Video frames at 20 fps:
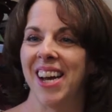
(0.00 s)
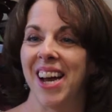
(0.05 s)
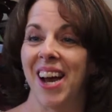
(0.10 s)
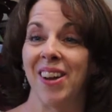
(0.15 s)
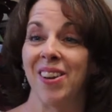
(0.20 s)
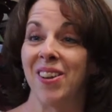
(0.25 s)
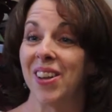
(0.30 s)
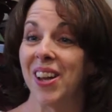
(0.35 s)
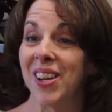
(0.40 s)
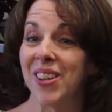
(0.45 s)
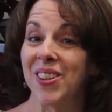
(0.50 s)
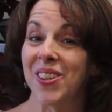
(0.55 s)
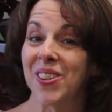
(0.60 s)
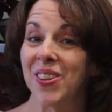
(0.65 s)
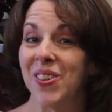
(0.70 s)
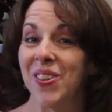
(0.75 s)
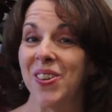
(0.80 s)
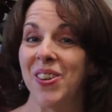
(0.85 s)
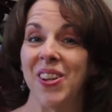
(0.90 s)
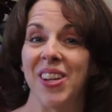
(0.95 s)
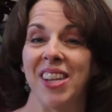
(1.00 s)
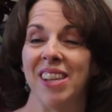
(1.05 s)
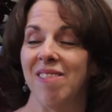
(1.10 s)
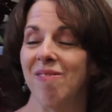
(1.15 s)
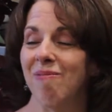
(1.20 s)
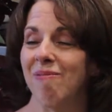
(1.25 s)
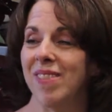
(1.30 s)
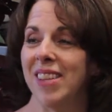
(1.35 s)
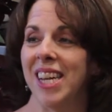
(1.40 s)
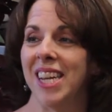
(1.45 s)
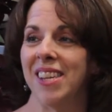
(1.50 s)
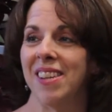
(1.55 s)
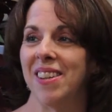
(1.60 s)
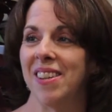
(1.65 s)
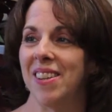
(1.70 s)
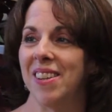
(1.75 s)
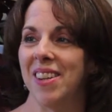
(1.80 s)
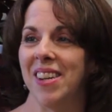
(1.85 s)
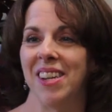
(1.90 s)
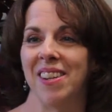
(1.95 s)
how do you like school? And
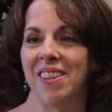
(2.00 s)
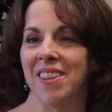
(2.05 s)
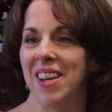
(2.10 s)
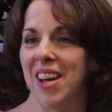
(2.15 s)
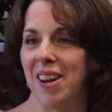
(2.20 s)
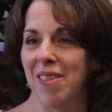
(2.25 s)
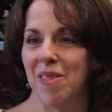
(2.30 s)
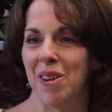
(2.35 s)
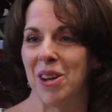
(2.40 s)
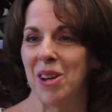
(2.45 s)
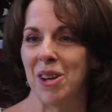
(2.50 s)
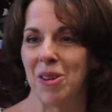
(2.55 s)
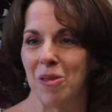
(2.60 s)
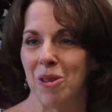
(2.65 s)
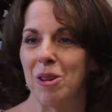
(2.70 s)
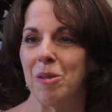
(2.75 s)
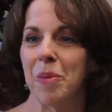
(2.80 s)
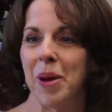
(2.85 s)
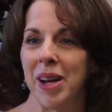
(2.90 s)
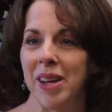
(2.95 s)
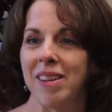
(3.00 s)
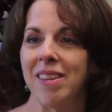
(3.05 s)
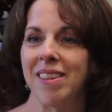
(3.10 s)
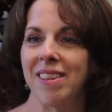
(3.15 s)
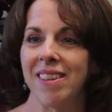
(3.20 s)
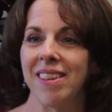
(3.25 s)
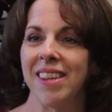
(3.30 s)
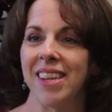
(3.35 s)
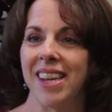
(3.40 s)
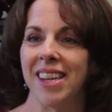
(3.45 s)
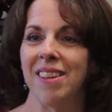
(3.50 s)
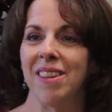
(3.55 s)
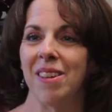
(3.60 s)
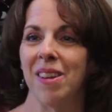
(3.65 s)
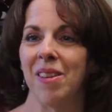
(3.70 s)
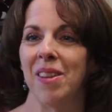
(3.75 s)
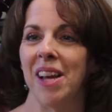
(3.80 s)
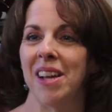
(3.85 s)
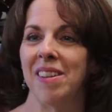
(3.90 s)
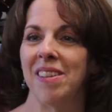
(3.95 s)
it's not a very good response. And
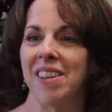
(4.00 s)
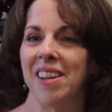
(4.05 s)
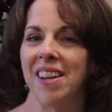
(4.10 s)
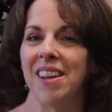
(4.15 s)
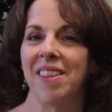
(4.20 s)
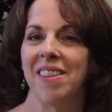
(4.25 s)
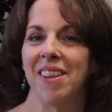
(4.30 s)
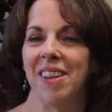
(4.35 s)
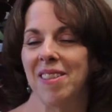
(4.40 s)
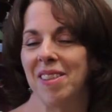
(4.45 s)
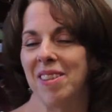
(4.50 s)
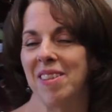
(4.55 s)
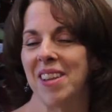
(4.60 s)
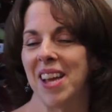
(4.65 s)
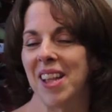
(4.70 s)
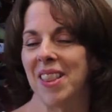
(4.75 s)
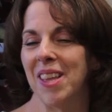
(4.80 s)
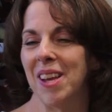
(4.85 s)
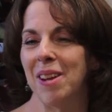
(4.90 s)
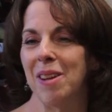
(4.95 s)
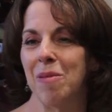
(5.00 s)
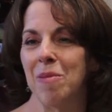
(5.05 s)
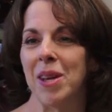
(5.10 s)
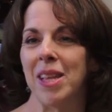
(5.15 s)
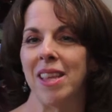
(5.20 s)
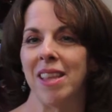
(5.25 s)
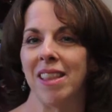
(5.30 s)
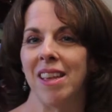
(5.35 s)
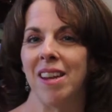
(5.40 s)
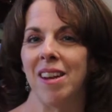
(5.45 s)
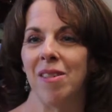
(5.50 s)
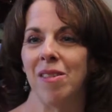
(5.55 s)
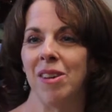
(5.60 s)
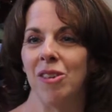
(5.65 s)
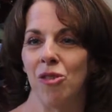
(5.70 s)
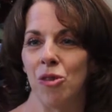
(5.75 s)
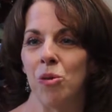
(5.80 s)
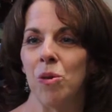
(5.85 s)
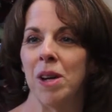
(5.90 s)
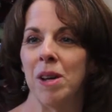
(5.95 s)
so that's a sad thing to me, that they don't
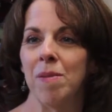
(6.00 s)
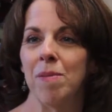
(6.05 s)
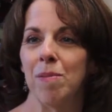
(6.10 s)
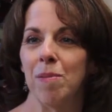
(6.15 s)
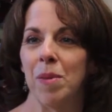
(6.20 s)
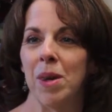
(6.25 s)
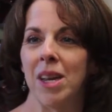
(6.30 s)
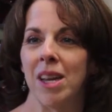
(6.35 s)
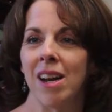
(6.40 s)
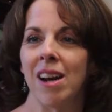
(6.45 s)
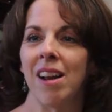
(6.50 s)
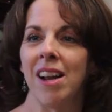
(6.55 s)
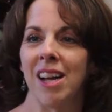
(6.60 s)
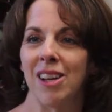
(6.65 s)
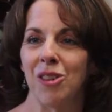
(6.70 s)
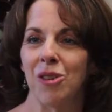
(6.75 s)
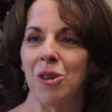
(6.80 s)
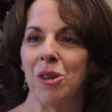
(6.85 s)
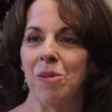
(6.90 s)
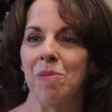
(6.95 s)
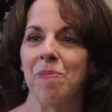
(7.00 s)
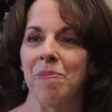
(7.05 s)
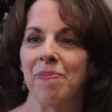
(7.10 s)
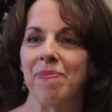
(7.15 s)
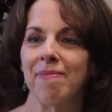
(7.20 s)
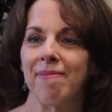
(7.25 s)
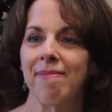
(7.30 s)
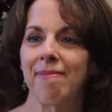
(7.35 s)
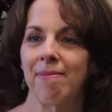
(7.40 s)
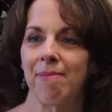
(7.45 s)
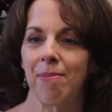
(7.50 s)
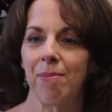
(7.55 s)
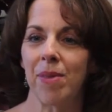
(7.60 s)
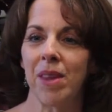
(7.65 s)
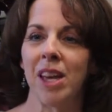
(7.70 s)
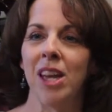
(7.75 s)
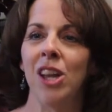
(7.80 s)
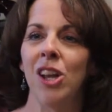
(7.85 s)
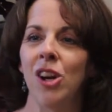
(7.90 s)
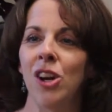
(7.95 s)
enjoy being in a classroom
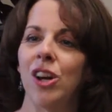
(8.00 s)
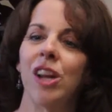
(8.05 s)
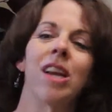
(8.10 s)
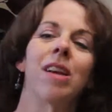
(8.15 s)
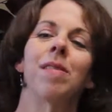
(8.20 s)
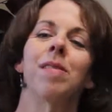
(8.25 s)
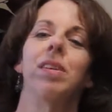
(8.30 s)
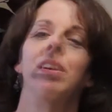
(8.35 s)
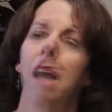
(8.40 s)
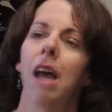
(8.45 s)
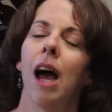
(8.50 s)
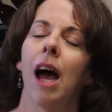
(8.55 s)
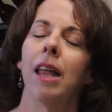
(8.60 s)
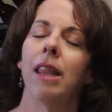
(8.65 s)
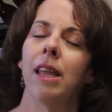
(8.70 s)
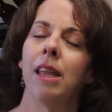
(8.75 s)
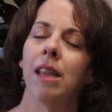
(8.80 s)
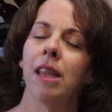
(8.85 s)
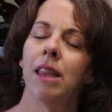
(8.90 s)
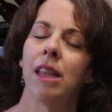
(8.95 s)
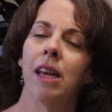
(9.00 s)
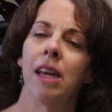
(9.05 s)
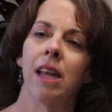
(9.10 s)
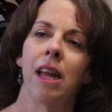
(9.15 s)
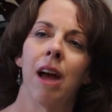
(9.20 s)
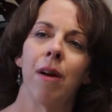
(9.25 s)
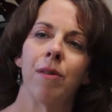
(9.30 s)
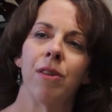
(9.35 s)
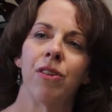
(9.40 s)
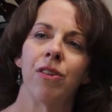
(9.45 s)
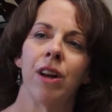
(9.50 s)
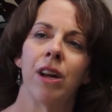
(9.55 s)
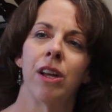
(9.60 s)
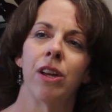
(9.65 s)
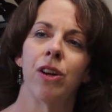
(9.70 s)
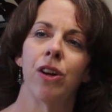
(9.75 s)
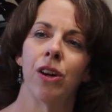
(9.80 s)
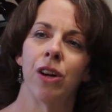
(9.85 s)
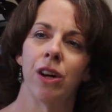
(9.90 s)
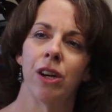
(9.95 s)
and learning. I think the thing I would try to
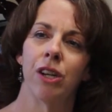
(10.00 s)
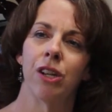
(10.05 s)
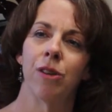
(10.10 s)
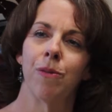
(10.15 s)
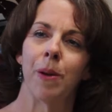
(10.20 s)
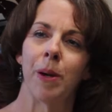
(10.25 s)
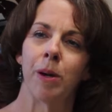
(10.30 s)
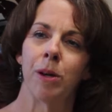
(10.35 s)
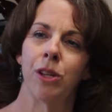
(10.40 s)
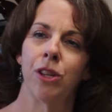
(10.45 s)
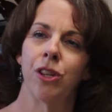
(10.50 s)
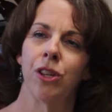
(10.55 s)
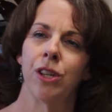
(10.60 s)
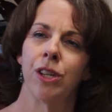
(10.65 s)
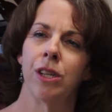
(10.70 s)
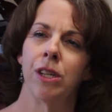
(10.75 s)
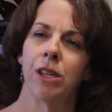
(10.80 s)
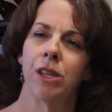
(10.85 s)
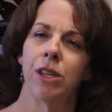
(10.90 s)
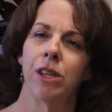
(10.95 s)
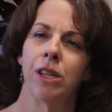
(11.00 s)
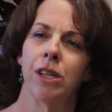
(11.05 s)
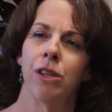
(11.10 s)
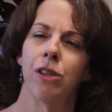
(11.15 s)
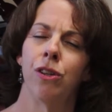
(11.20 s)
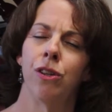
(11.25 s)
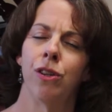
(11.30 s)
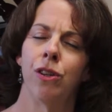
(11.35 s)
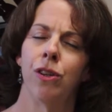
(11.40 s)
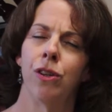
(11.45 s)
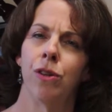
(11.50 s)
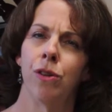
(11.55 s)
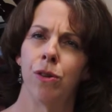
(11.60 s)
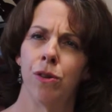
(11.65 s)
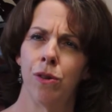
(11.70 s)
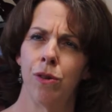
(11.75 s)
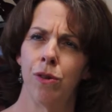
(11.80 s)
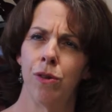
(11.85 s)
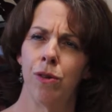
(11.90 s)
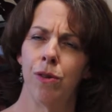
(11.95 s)
encourage parents to
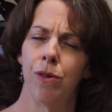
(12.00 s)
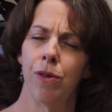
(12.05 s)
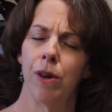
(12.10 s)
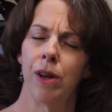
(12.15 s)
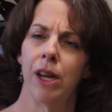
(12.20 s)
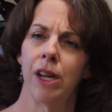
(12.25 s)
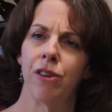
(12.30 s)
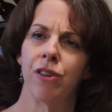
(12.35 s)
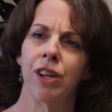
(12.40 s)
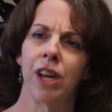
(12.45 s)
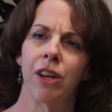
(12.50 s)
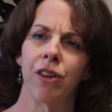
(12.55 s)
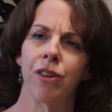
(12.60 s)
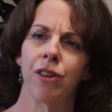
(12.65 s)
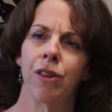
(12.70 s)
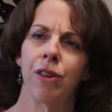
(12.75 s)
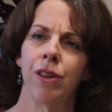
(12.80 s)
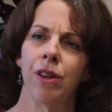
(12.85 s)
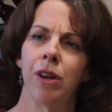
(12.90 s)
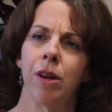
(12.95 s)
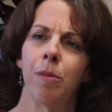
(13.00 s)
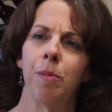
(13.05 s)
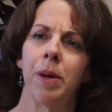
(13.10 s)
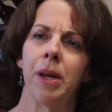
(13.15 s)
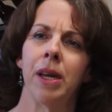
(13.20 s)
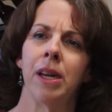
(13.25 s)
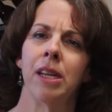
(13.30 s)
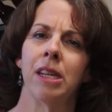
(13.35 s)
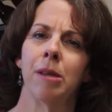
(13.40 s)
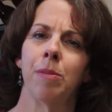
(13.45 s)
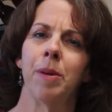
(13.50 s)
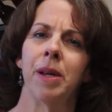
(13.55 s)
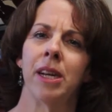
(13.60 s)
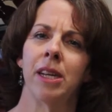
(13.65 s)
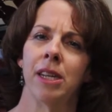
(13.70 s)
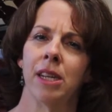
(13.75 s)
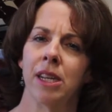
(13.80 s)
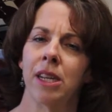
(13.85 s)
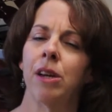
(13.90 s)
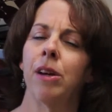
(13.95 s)
do educational therapy is
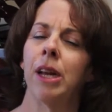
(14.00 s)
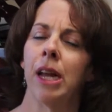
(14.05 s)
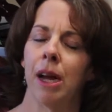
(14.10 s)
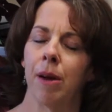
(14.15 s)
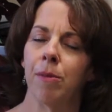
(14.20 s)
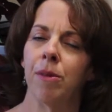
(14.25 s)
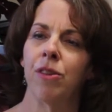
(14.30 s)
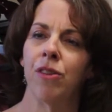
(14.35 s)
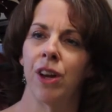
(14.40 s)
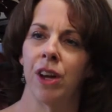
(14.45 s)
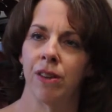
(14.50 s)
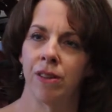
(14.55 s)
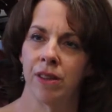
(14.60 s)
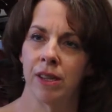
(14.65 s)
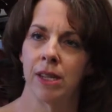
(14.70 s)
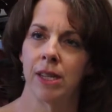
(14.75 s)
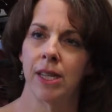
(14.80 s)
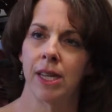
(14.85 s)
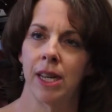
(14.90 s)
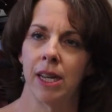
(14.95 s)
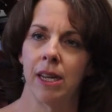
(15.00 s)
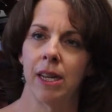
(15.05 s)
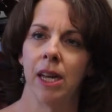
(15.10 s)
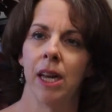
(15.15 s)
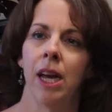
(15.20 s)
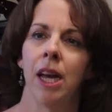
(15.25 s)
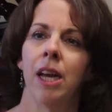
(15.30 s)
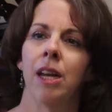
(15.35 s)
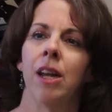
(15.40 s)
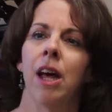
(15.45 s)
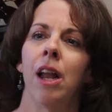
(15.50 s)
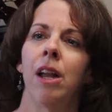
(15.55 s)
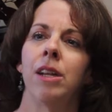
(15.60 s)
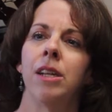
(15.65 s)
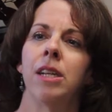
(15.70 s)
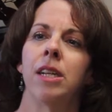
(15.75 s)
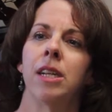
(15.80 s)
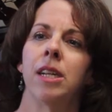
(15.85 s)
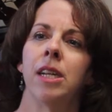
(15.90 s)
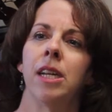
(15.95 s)
because it's going to help the child succeed. Not only
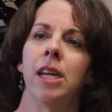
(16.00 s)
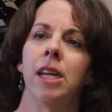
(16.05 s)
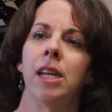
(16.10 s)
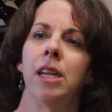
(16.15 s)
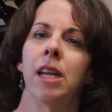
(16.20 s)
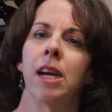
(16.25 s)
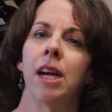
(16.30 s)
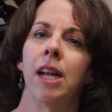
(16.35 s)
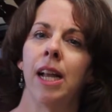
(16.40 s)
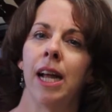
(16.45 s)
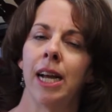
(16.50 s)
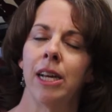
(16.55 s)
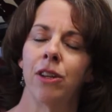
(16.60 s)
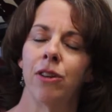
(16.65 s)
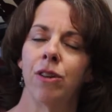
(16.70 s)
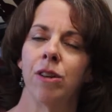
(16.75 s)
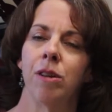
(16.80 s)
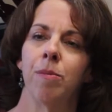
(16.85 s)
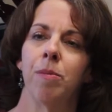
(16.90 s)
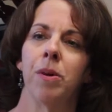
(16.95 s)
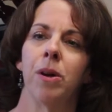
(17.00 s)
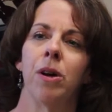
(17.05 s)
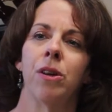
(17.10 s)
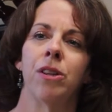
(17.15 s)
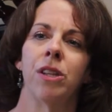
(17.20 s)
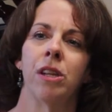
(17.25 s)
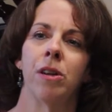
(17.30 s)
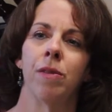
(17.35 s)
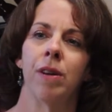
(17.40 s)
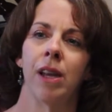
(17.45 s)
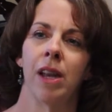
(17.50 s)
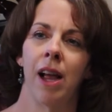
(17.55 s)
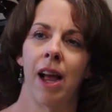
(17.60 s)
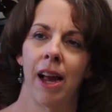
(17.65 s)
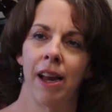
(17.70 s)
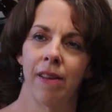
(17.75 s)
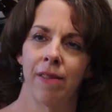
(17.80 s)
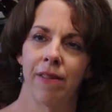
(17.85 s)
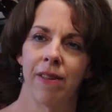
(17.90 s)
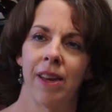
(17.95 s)
succeed in the classroom, but also in
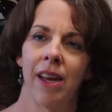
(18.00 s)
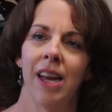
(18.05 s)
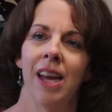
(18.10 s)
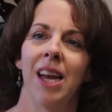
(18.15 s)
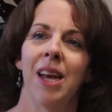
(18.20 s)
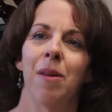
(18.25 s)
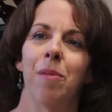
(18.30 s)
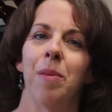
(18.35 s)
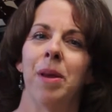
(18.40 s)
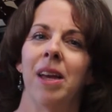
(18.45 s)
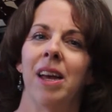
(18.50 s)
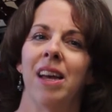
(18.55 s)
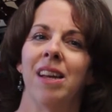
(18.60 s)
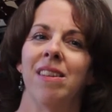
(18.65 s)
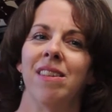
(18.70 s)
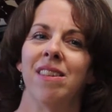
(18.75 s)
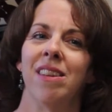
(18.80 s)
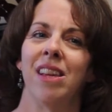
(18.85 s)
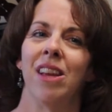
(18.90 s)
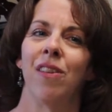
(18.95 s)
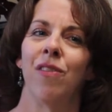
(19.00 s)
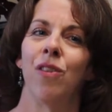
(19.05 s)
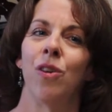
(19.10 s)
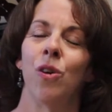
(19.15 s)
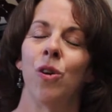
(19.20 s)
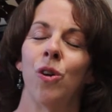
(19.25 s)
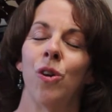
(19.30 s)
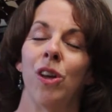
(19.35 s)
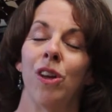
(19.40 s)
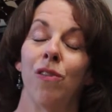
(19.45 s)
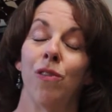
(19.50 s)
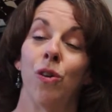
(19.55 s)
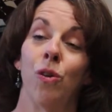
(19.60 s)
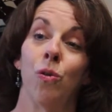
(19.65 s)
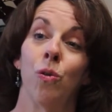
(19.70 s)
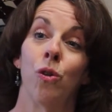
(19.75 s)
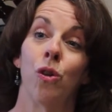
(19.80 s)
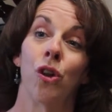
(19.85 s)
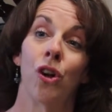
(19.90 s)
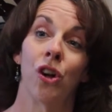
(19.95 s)
life. Because if
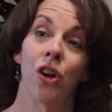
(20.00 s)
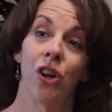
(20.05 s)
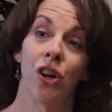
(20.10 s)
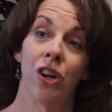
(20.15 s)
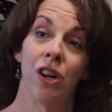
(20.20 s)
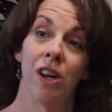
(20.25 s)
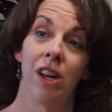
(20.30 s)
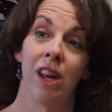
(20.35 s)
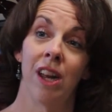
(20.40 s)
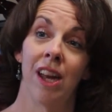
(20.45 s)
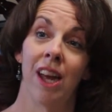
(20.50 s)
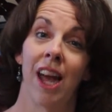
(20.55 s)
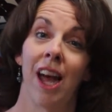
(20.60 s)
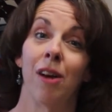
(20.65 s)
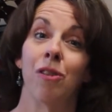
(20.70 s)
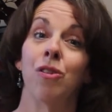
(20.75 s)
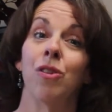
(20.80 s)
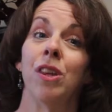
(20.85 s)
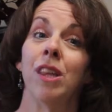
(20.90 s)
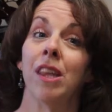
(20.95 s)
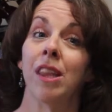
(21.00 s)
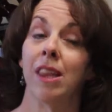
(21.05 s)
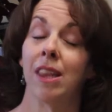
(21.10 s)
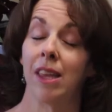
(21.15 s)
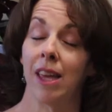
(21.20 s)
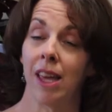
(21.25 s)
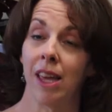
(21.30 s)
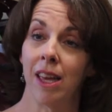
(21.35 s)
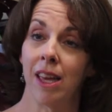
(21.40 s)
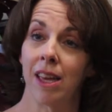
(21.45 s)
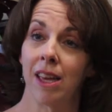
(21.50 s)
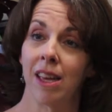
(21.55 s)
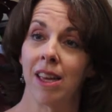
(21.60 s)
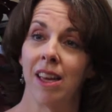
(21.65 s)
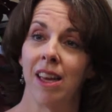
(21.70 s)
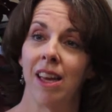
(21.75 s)
you learn how to think